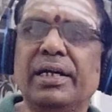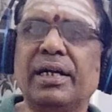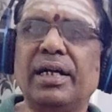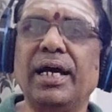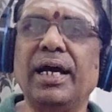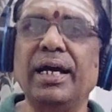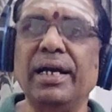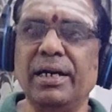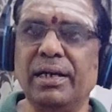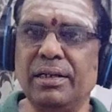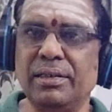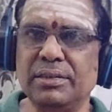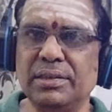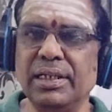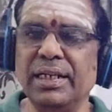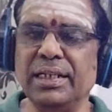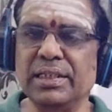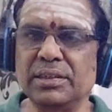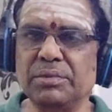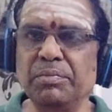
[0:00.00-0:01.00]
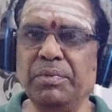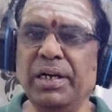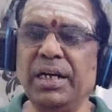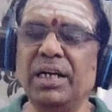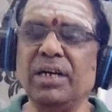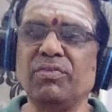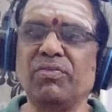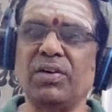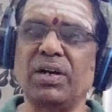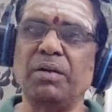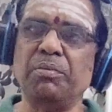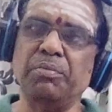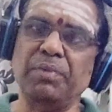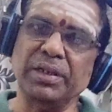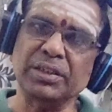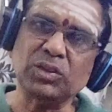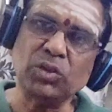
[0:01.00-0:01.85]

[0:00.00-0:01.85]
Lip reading: tire that is made of rubber.